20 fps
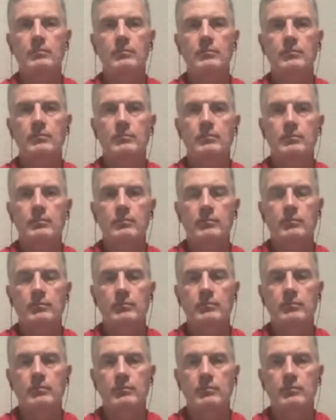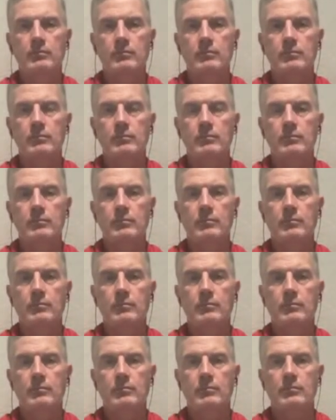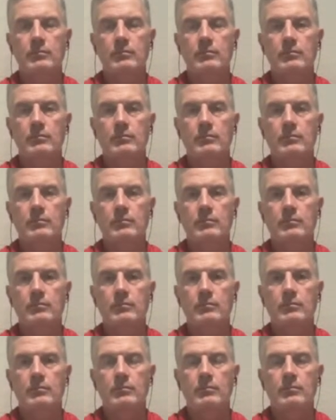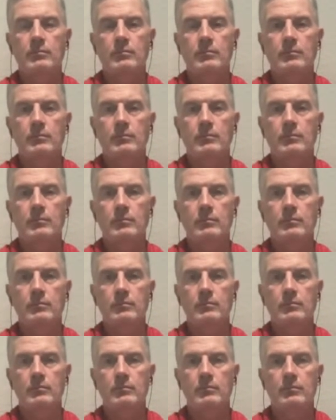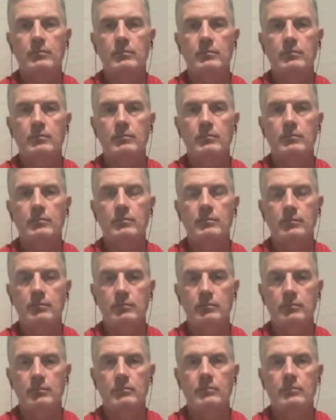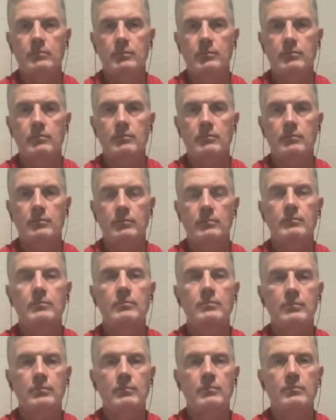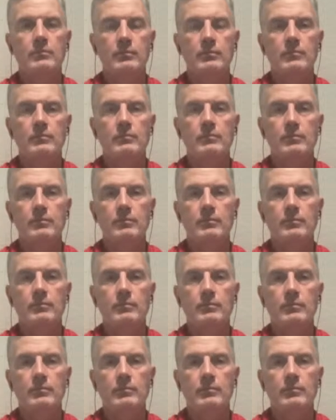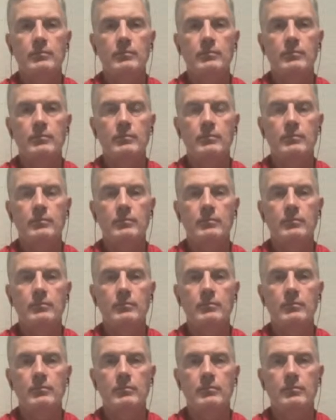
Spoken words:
No words are spoken by the person on screen.